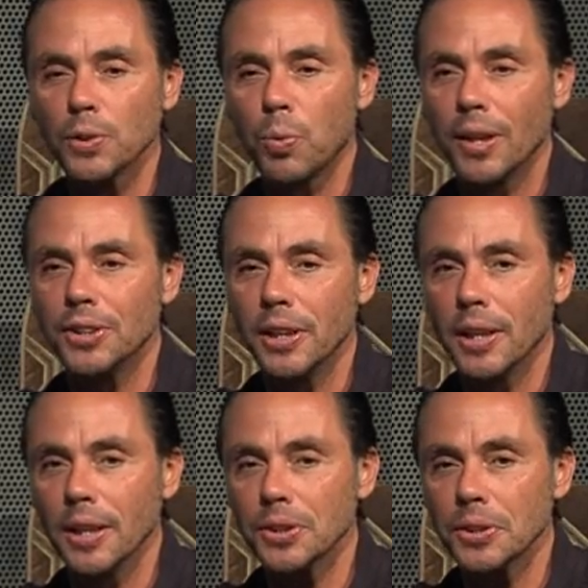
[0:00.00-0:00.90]
is
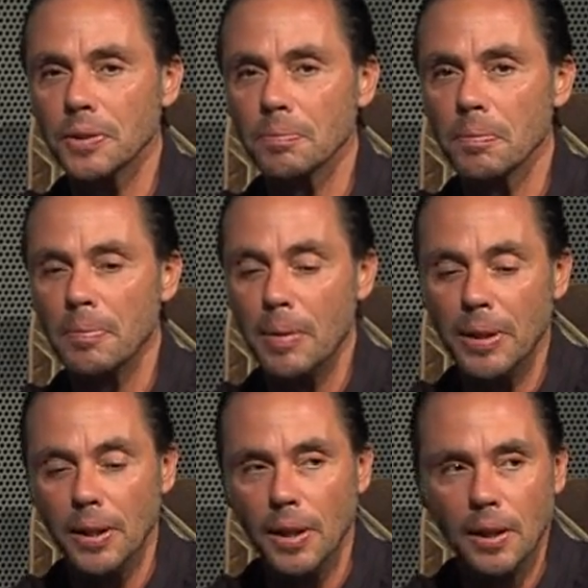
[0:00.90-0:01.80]
watching us
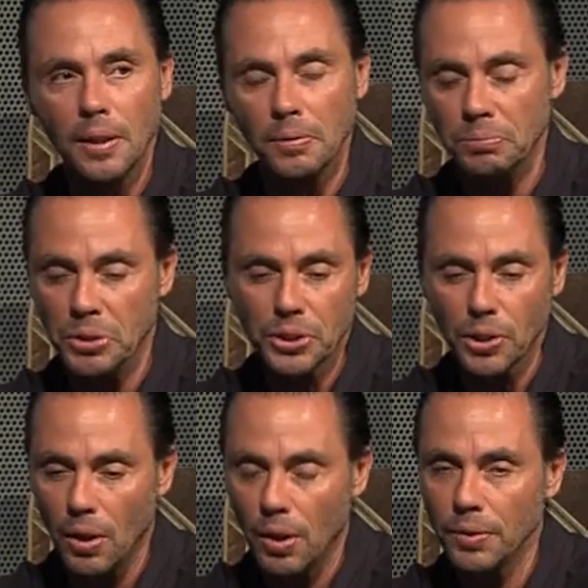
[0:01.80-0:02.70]
maybe
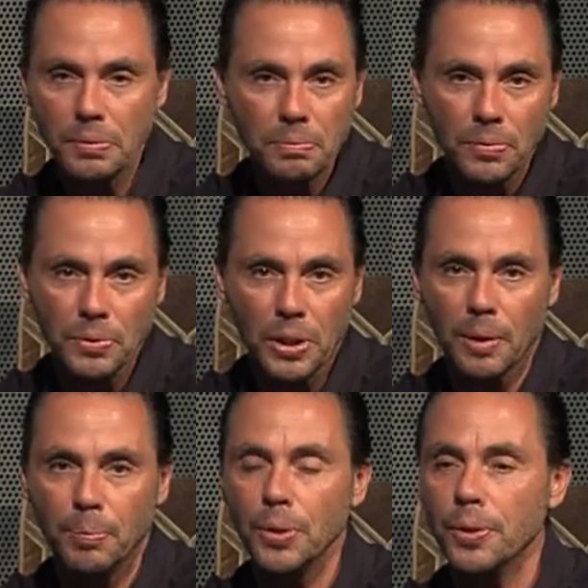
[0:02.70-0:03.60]
just on their
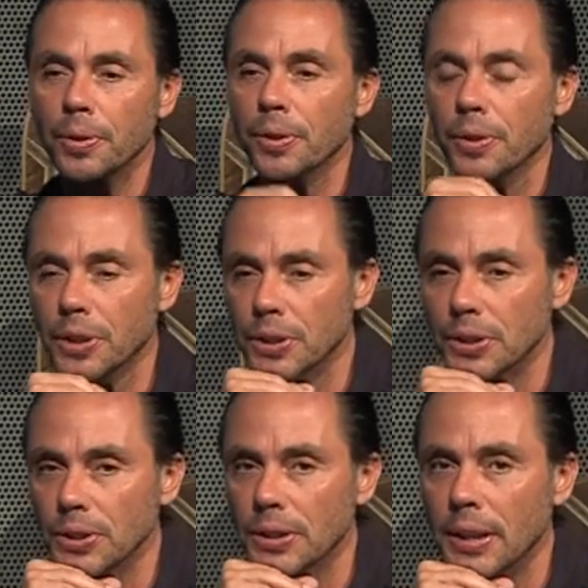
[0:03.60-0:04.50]
computer, and you're
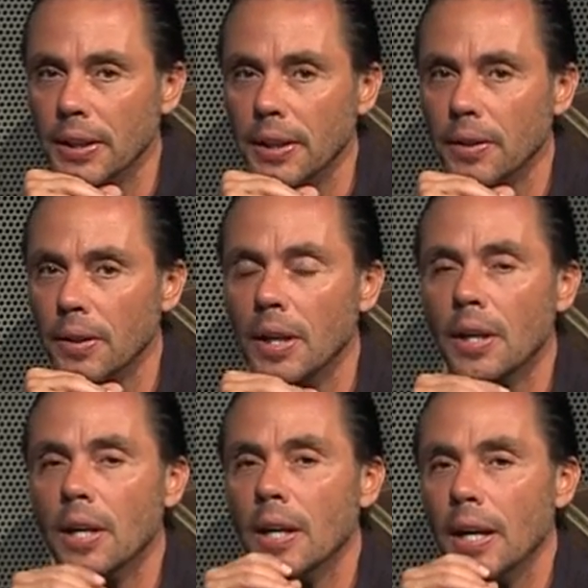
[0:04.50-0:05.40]
just sitting there
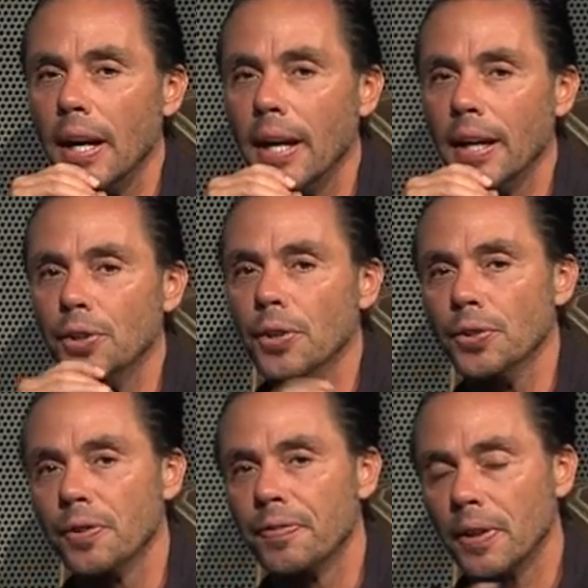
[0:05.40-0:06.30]
and
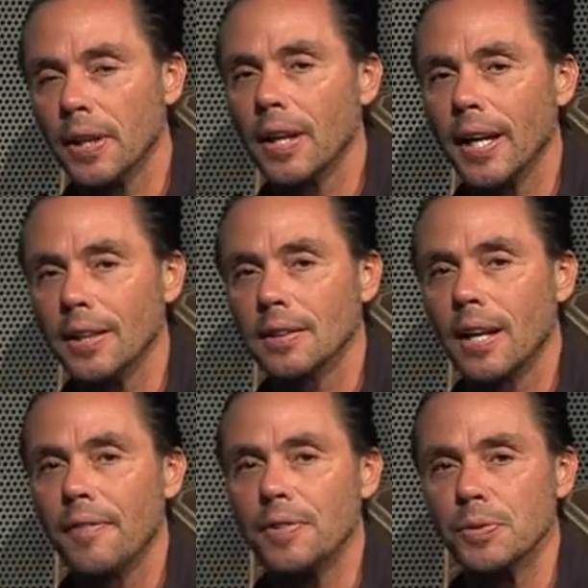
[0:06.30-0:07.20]
you're feeling like
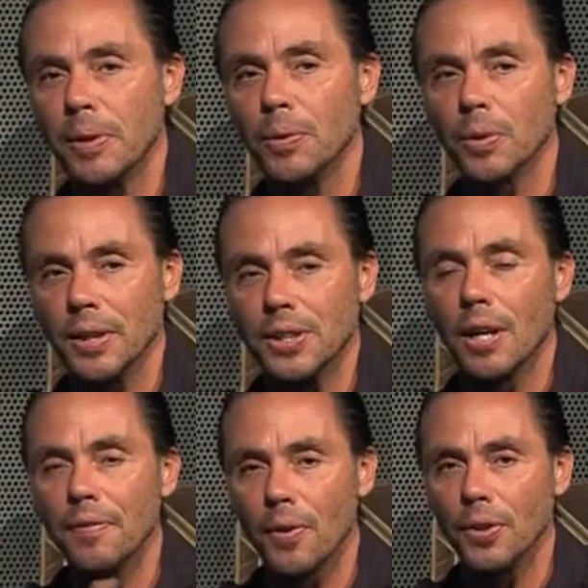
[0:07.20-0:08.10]
life is being really
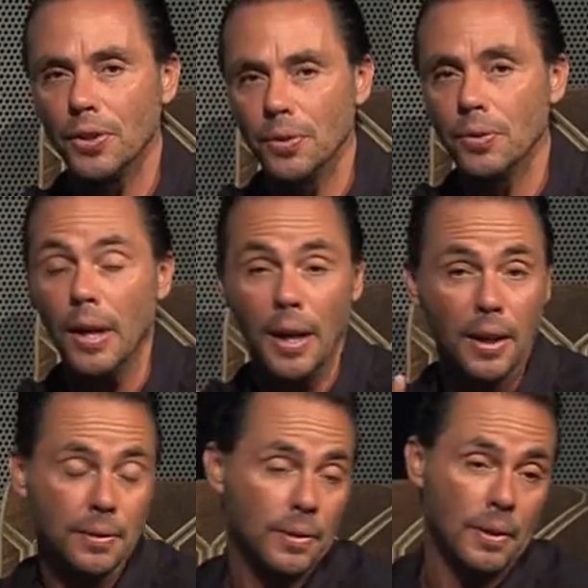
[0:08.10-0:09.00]
tough on you,
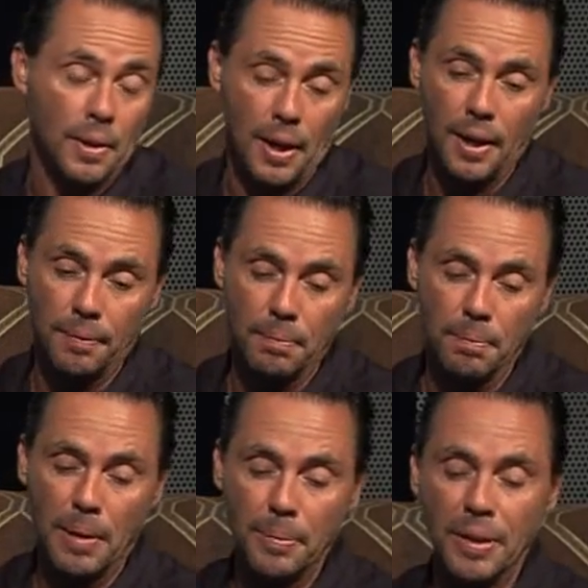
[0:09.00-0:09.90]
and
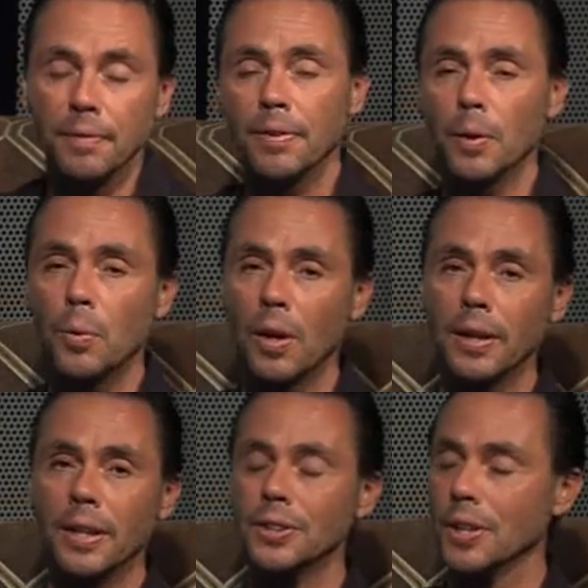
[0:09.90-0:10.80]
maybe it very well
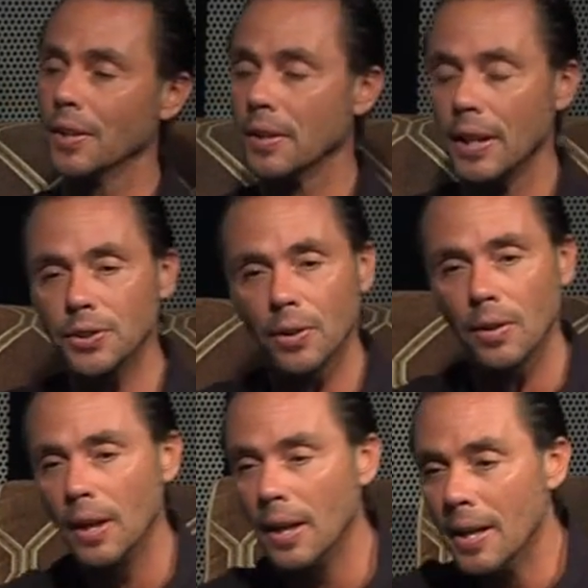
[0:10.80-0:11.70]
is, and things
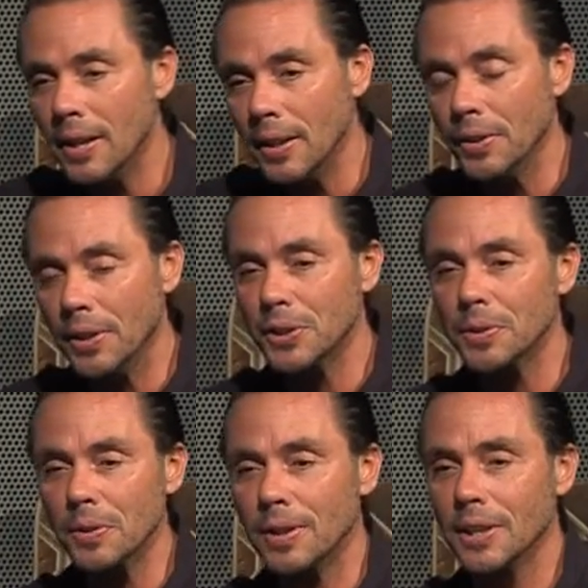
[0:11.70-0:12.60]
are,
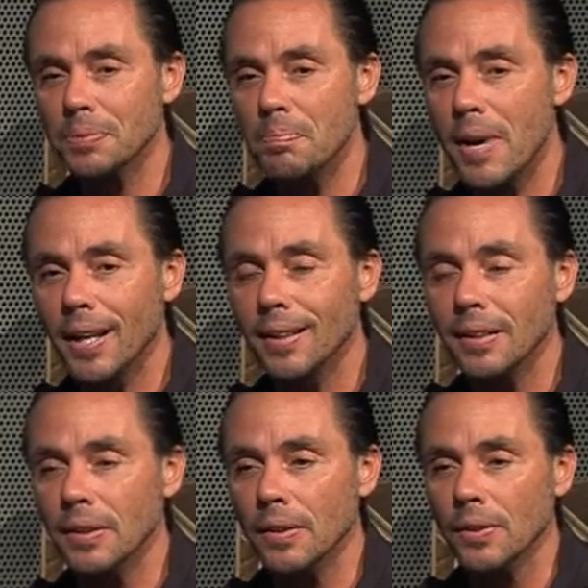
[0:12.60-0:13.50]
this
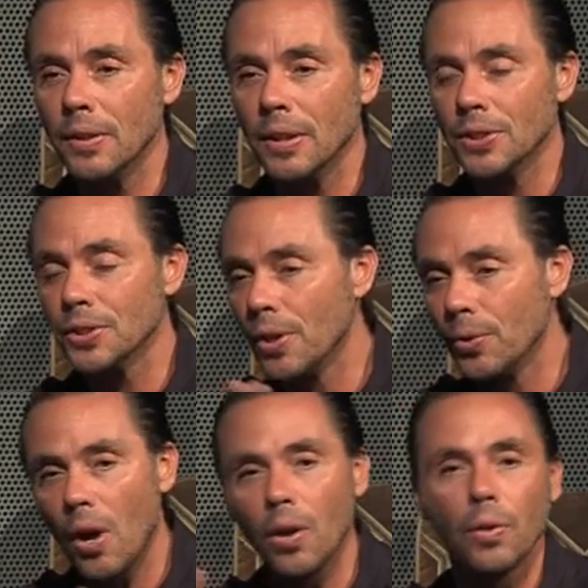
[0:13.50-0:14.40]
man that is
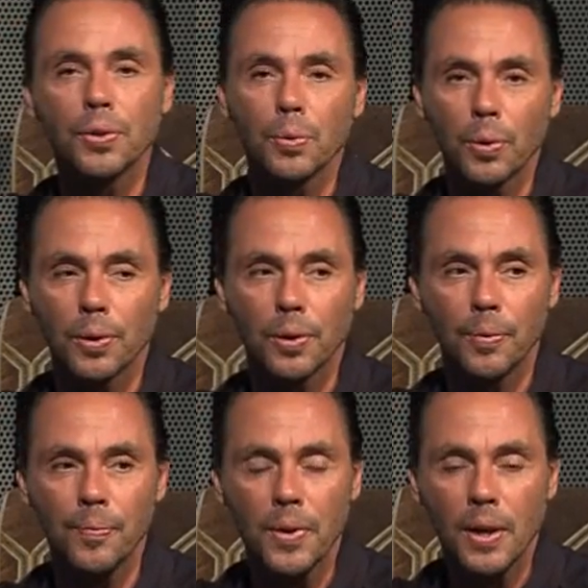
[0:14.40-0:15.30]
known all over the world